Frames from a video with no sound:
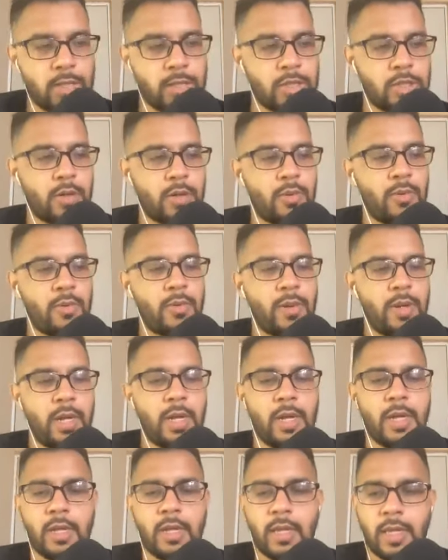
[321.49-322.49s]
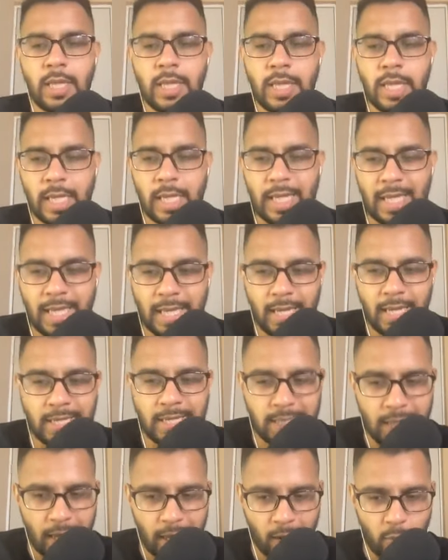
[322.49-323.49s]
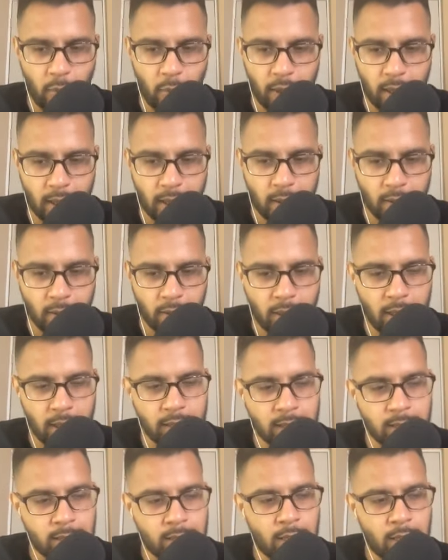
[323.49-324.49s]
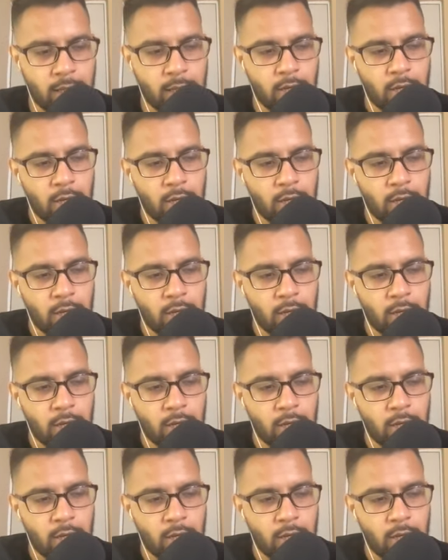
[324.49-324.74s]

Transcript: And so the key takeaway here is